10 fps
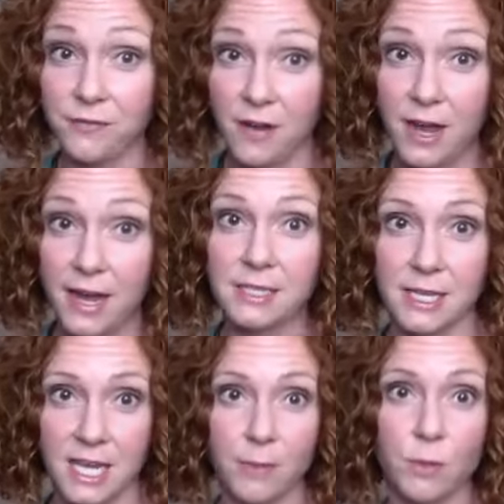fine to
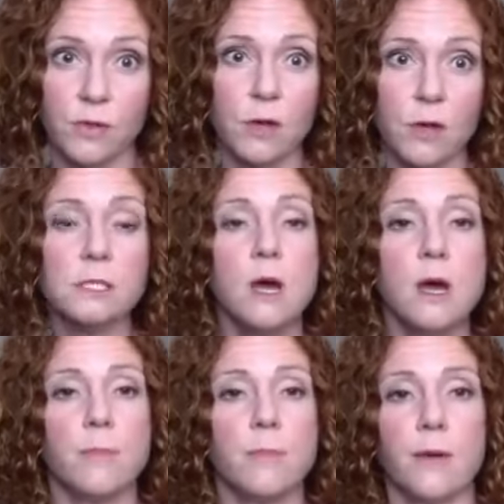keep doing those,
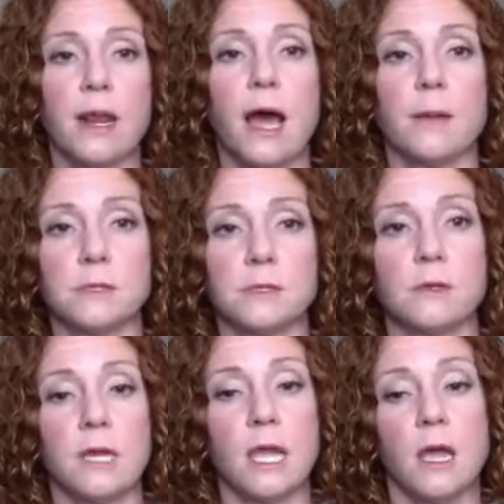but I would
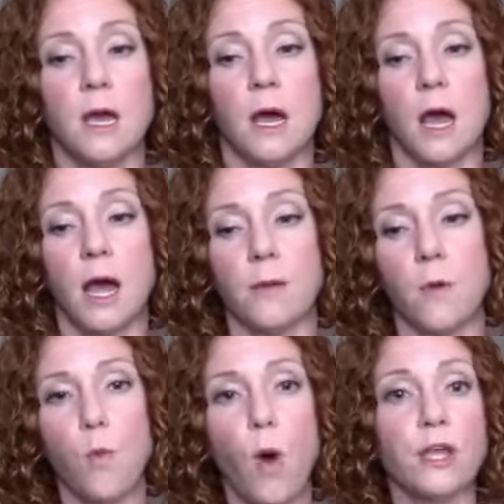absolutely
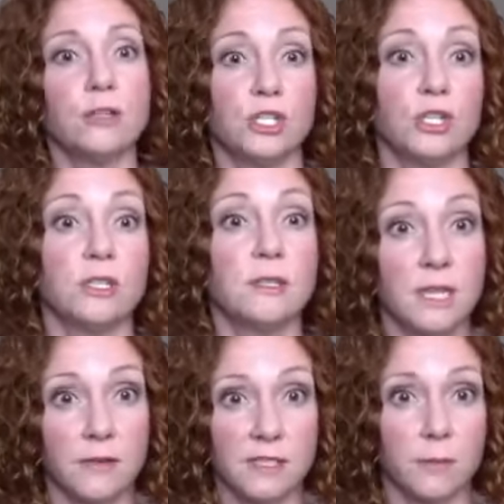want you to
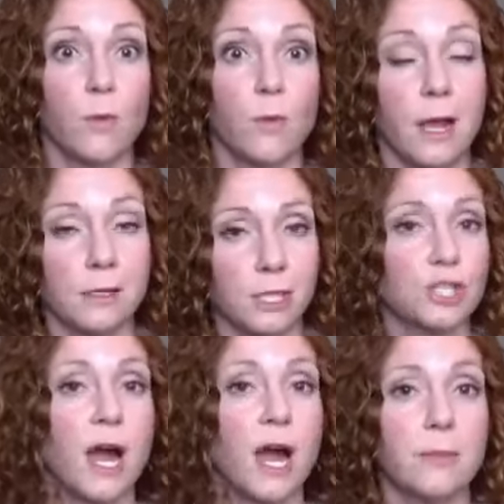give some of the workouts a
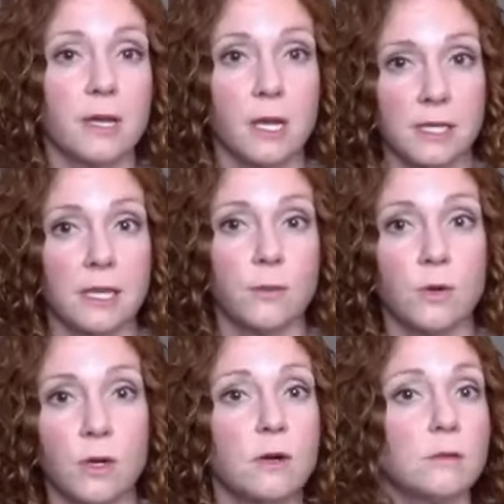try because it
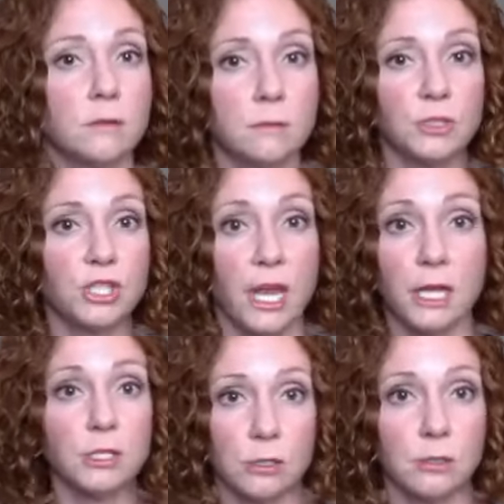will
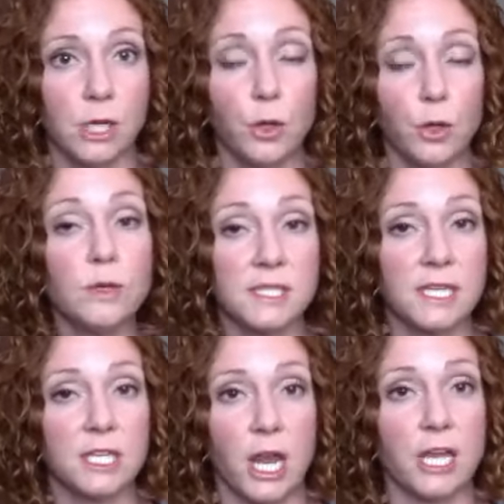change. You know, you will see
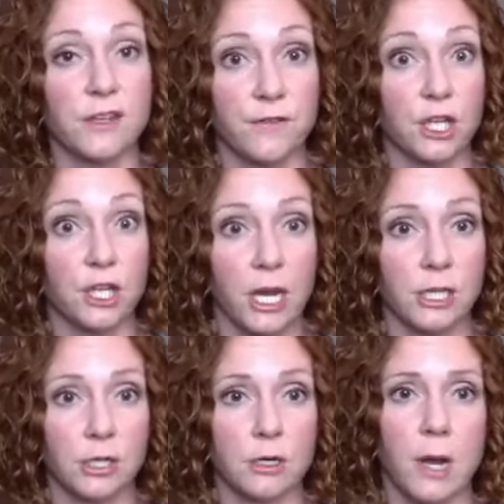a change and feel a
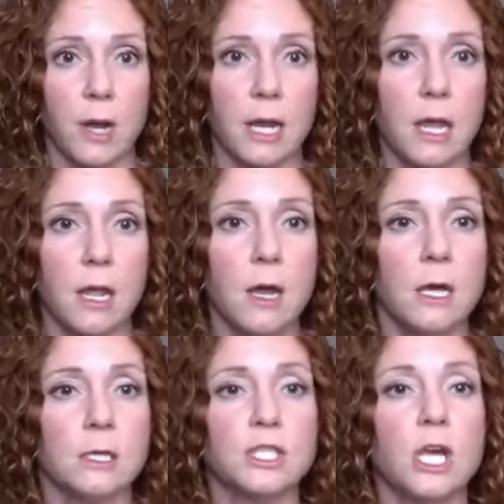change in your body.
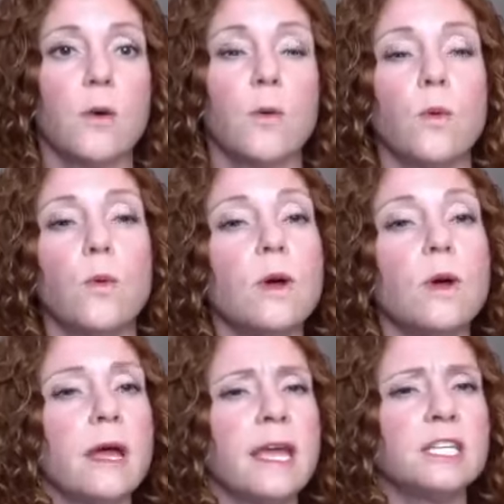So
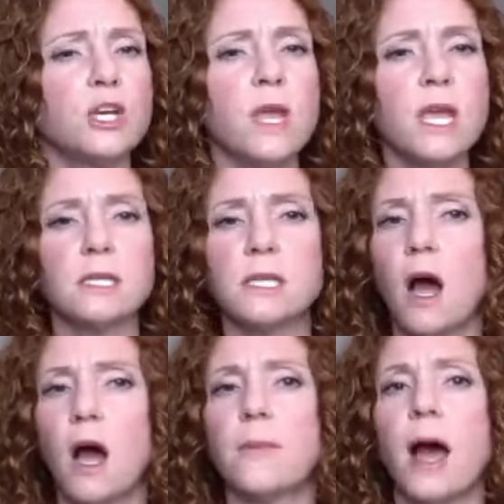Angie, we can
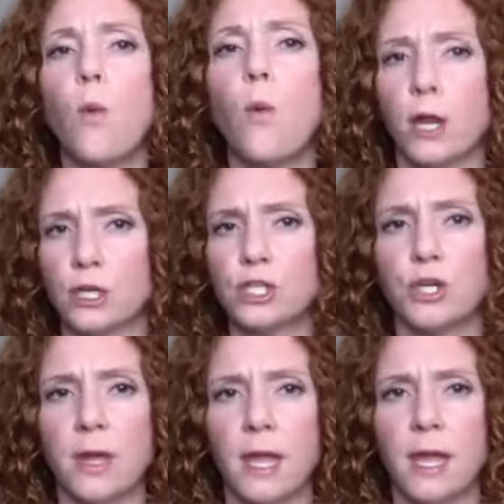talk about what you're
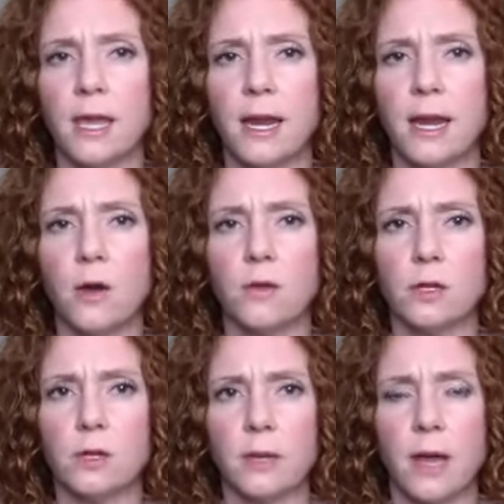doing, and I know a
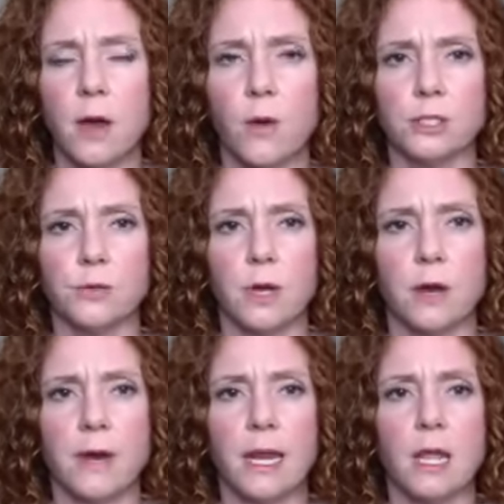little bit about what you're doing
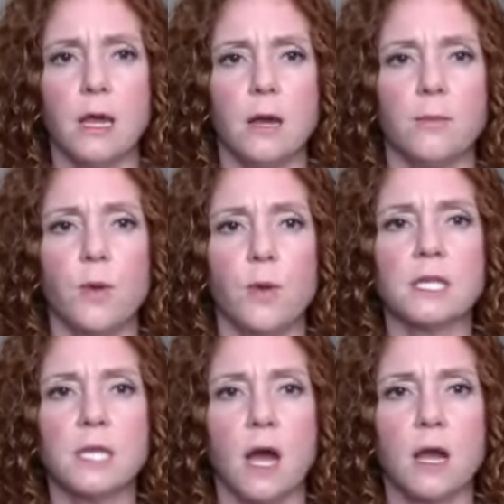already, but we can
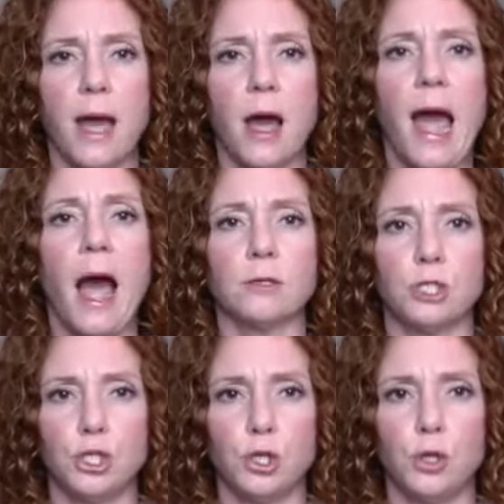talk about how
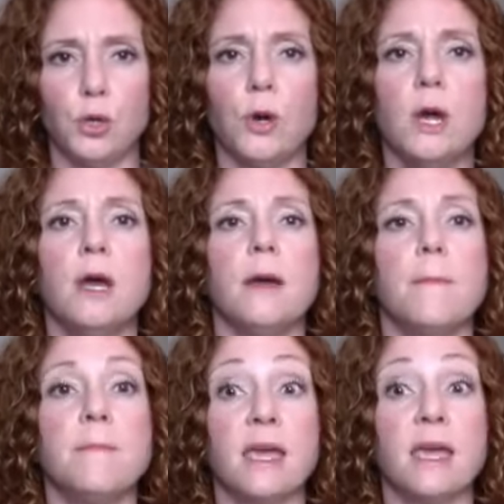to
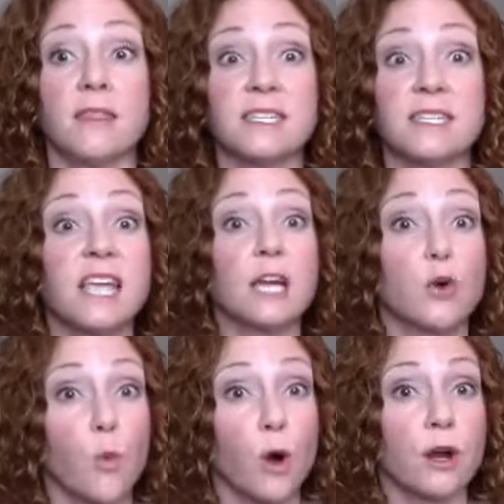make the
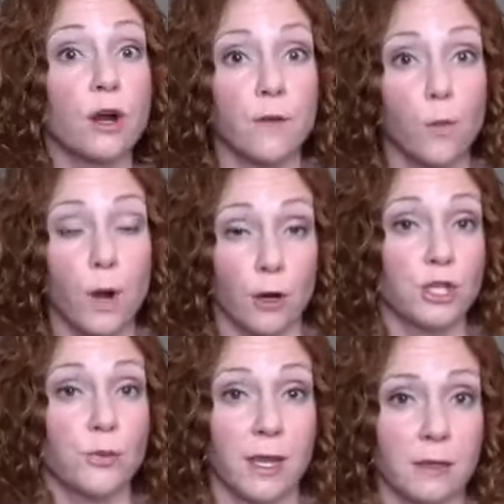schedule work for what you're
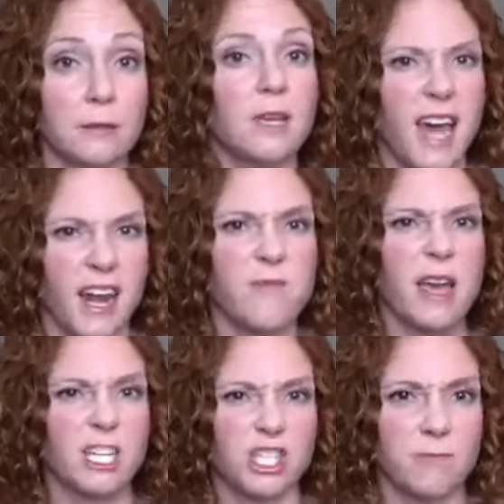doing and kind of
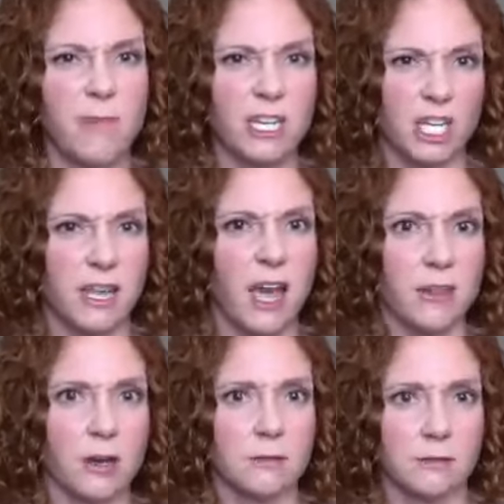mesh it
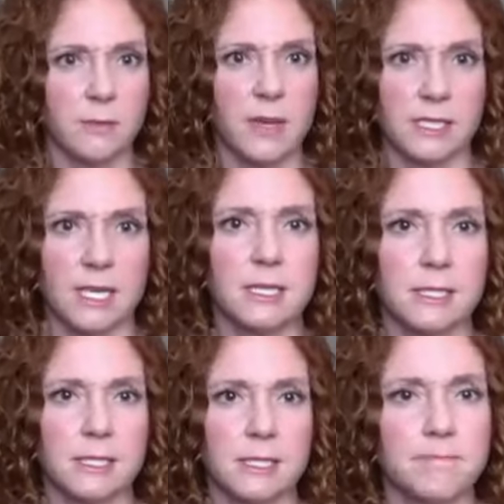together. Make sense?